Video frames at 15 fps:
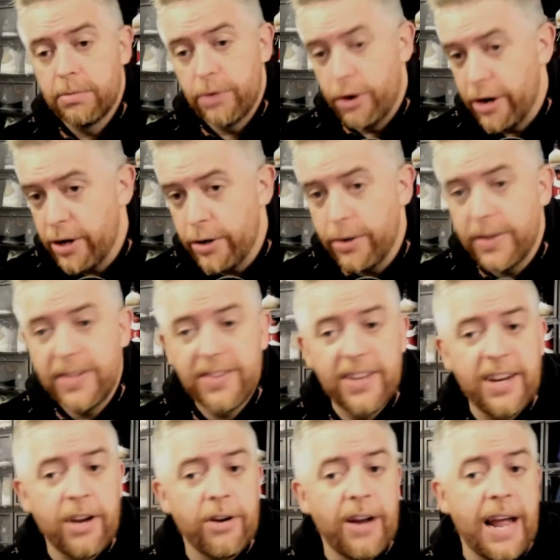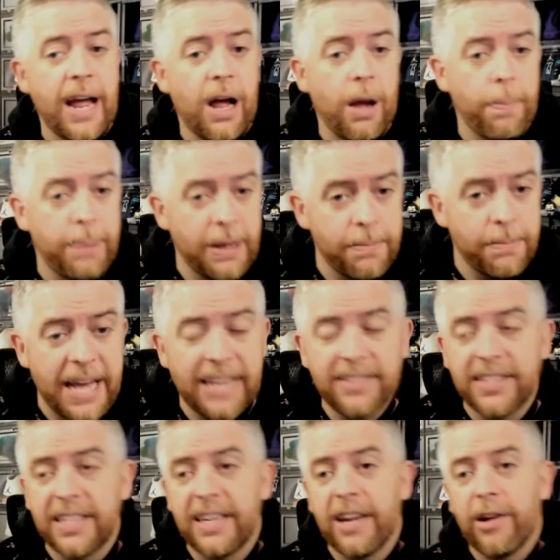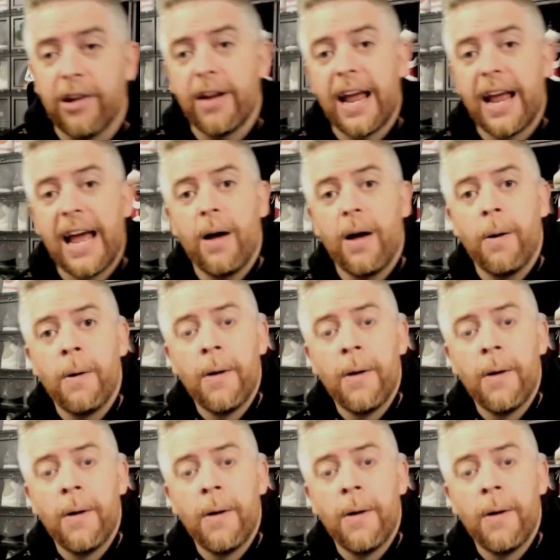Nerdy Dude is in here now. B-May's in here now.